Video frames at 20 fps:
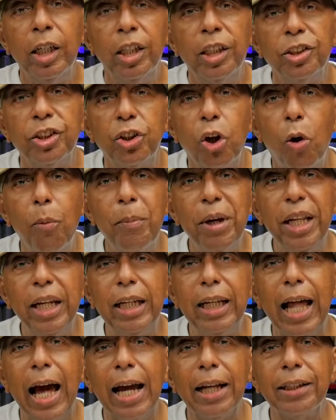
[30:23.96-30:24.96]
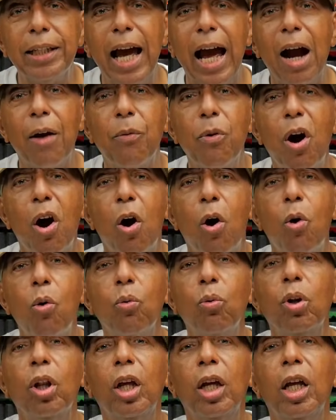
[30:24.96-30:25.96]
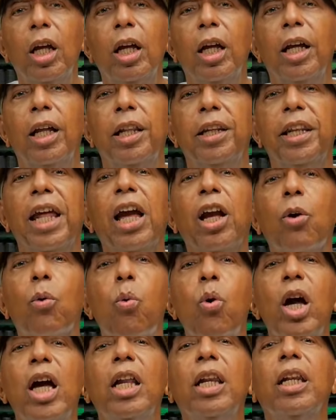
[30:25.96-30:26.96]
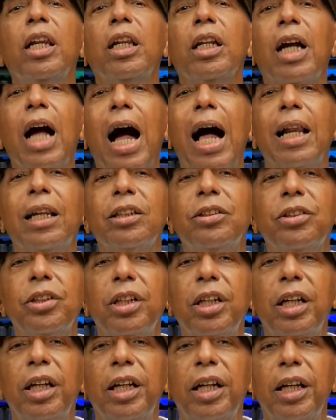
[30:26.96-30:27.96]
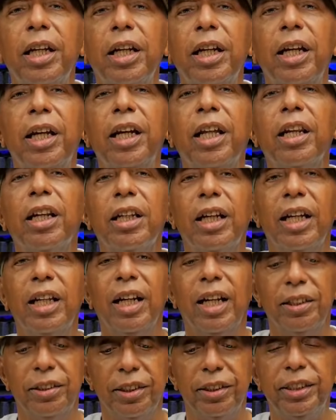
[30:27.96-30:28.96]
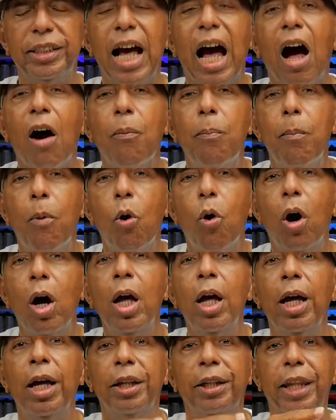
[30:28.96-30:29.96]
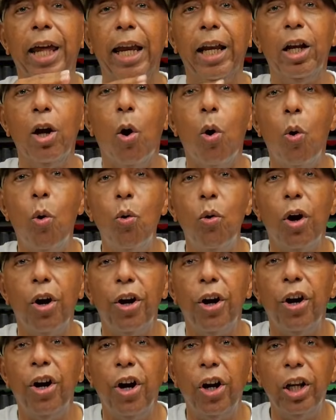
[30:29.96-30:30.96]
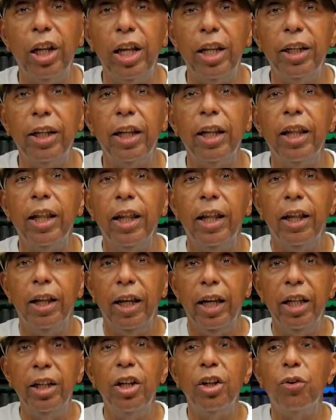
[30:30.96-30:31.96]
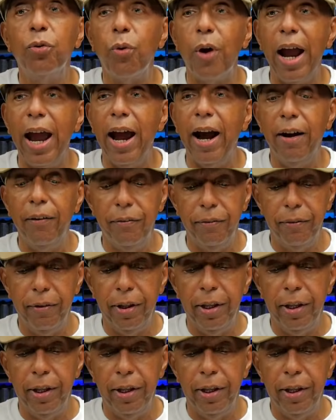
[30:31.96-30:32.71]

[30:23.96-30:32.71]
So many like Tyrone, they quit college as a sophomore. They go early in the draft.